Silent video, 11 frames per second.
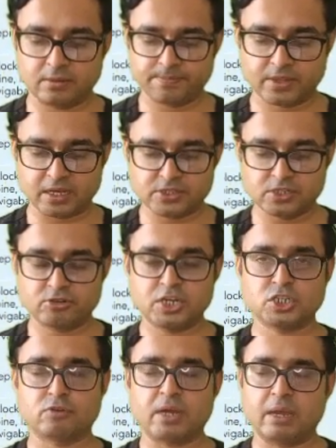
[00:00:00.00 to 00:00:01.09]

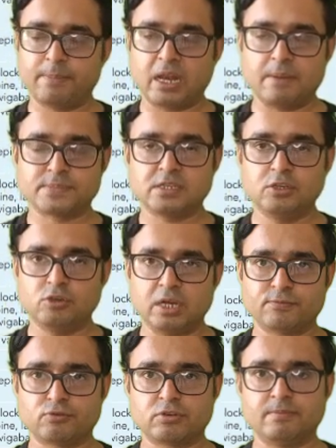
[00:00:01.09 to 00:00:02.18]
consideration of epilepsy you
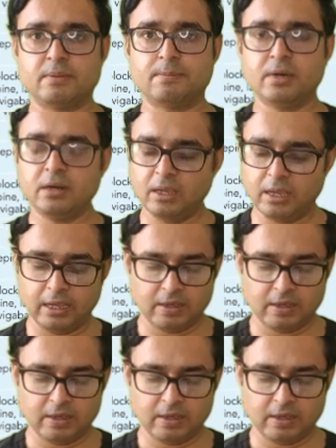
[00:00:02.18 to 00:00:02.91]
have to remember.